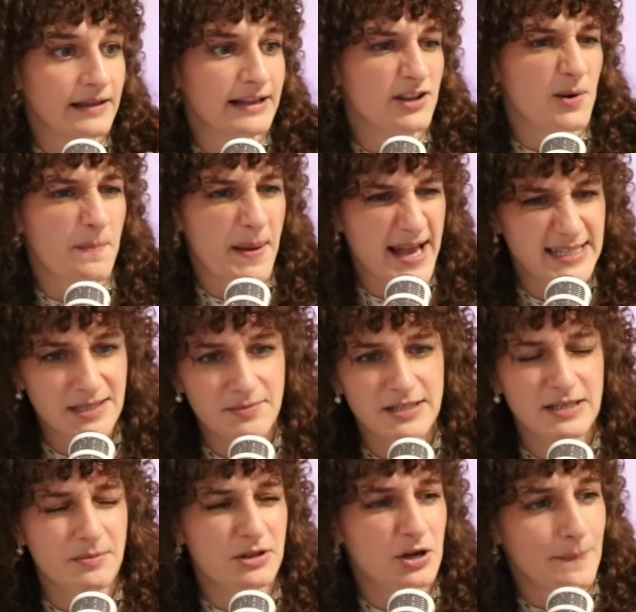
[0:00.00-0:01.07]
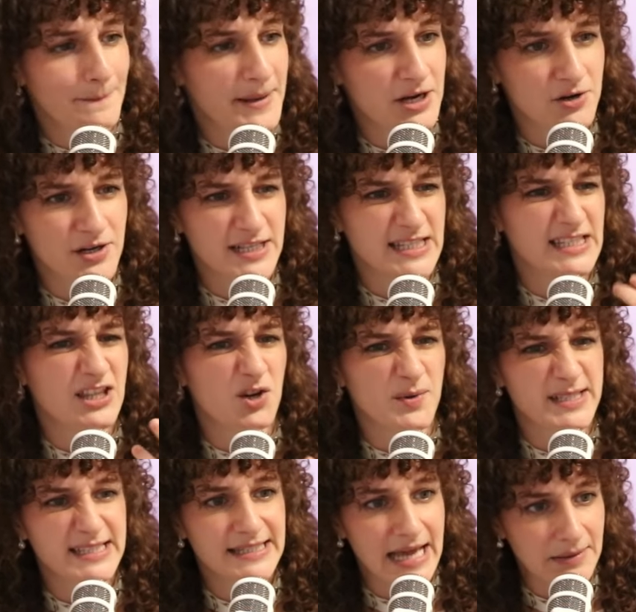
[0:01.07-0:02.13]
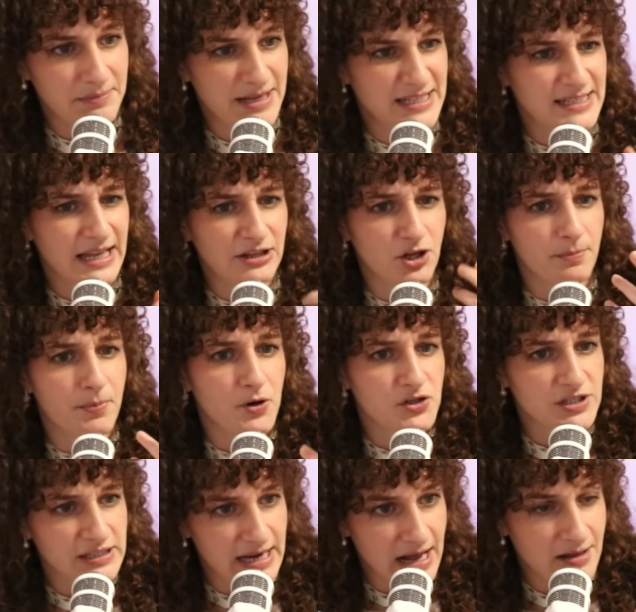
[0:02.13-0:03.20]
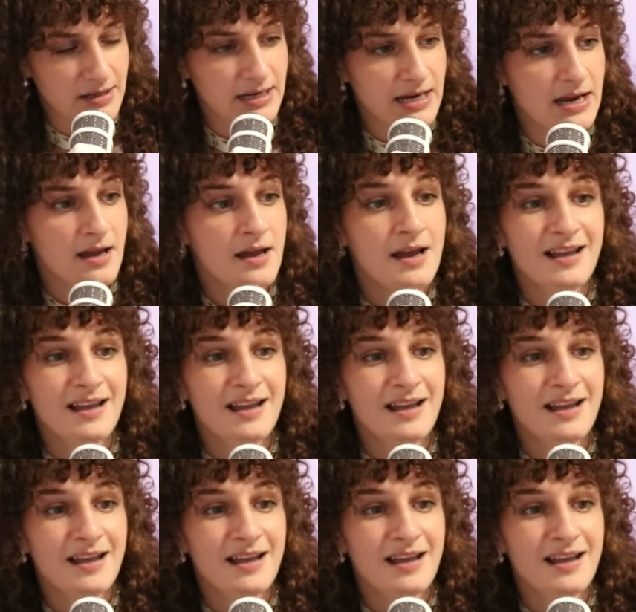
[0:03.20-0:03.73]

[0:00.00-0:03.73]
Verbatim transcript: Like their pessimism and their bitterness and their resentment is like their personality.